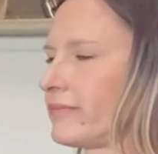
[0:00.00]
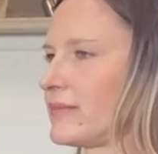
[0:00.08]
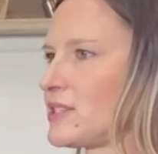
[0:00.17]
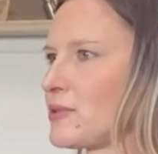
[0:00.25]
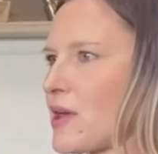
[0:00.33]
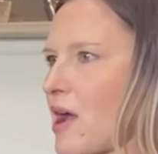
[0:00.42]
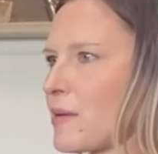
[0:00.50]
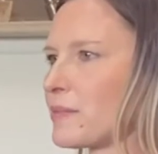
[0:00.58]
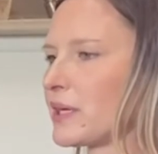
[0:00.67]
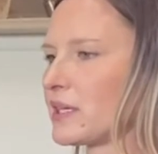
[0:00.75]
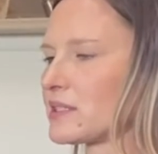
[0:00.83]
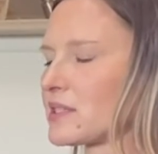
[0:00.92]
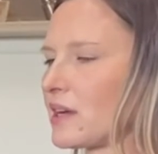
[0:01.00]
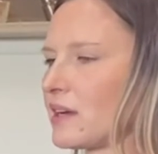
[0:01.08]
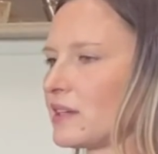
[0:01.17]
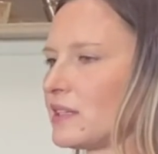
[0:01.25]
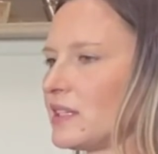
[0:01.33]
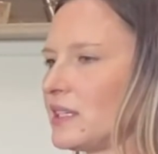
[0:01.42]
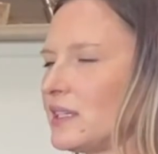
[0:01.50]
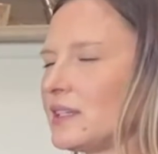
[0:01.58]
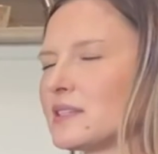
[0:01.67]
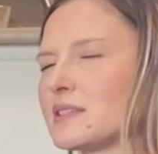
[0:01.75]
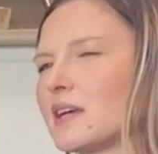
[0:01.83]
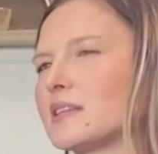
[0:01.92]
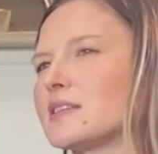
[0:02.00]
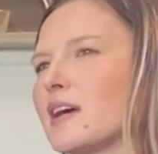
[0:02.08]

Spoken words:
do that. But it is nice